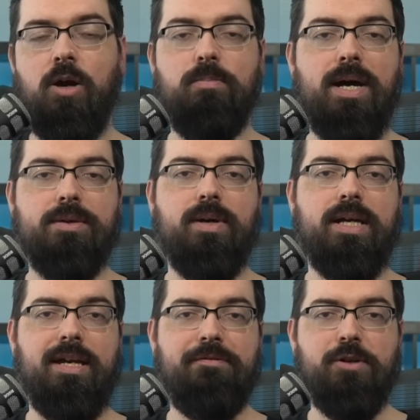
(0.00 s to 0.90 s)
Oh, by the
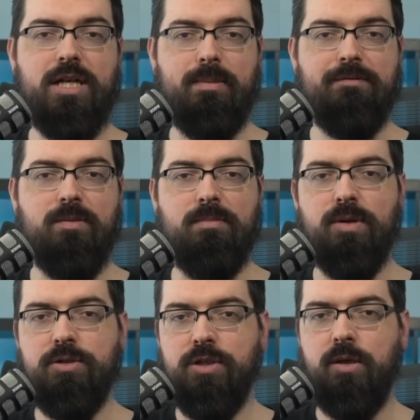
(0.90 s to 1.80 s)
way, if you're coming from
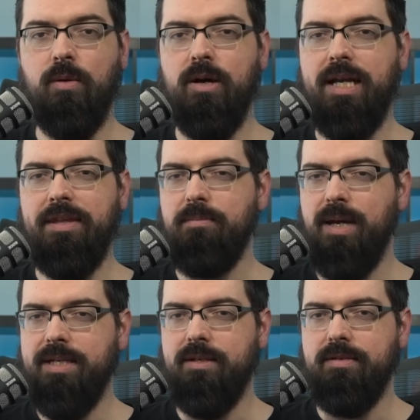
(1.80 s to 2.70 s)
Ubuntu or anything
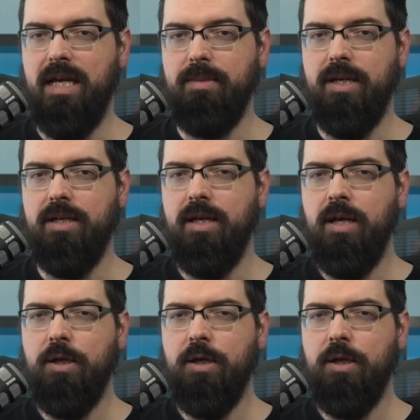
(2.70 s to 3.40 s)
based on Debian,